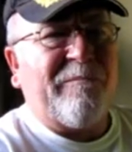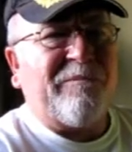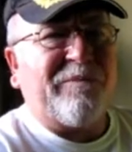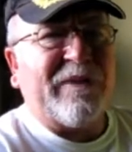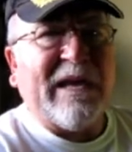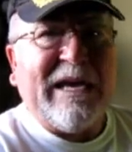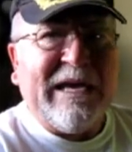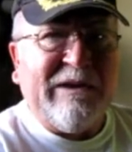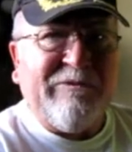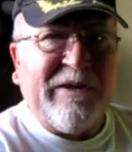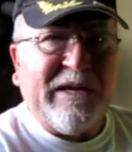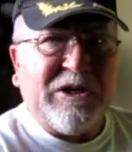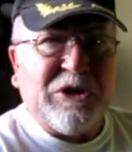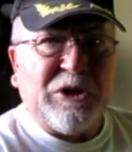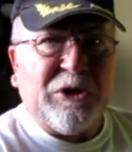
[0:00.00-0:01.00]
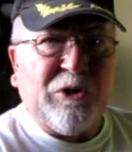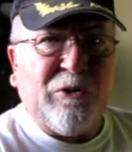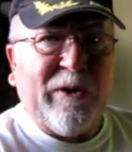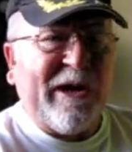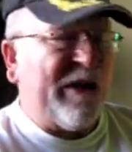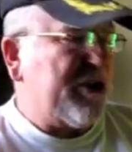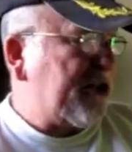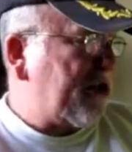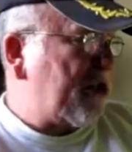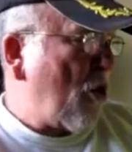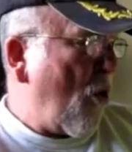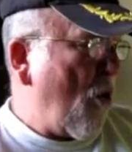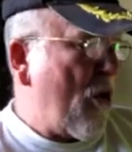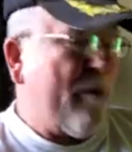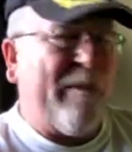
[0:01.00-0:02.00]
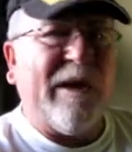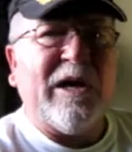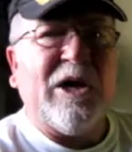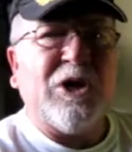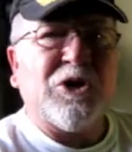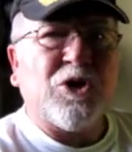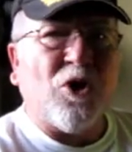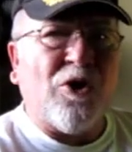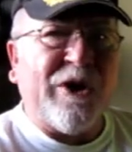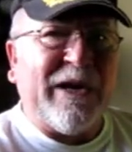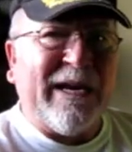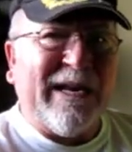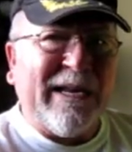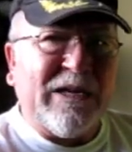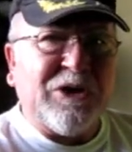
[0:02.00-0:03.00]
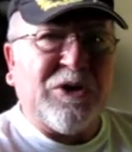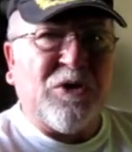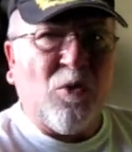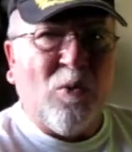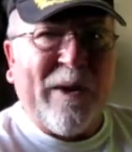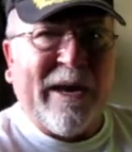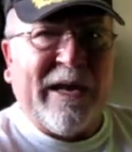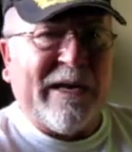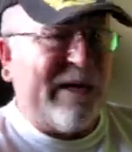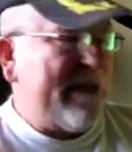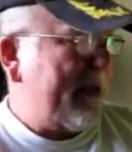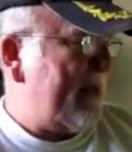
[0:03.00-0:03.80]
heaving to in a storm, turning into the wind,